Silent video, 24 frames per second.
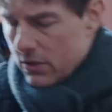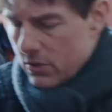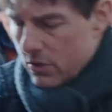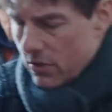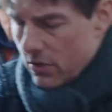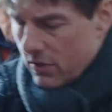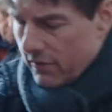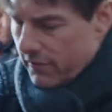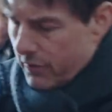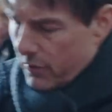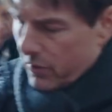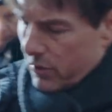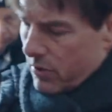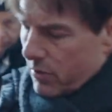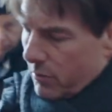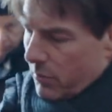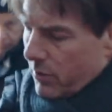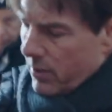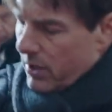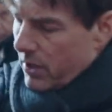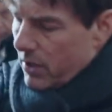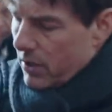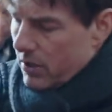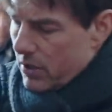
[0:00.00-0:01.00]
So the first one
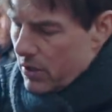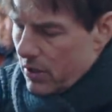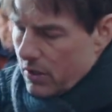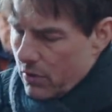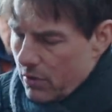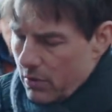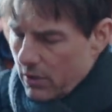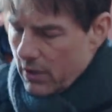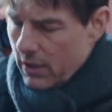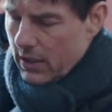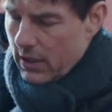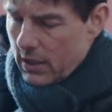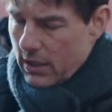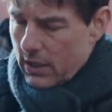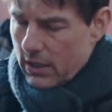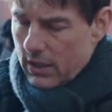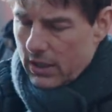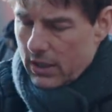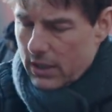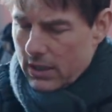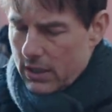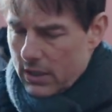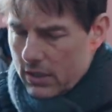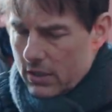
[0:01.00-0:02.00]
we're going to do
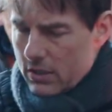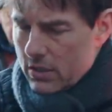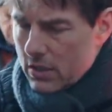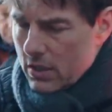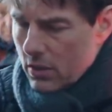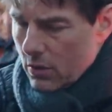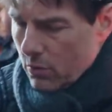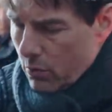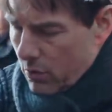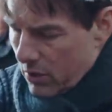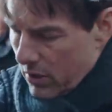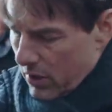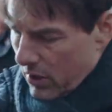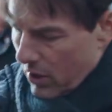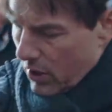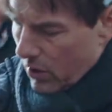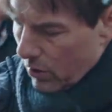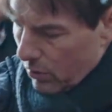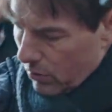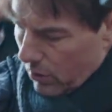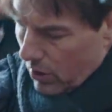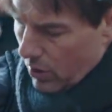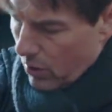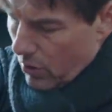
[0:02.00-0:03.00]
is we're going to
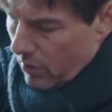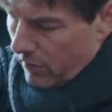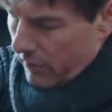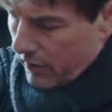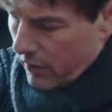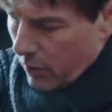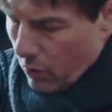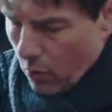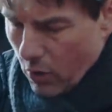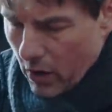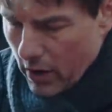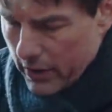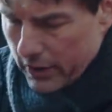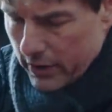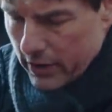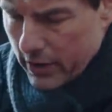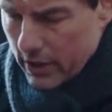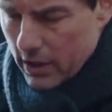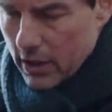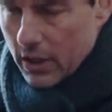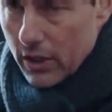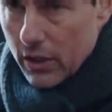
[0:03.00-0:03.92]
go low over the water.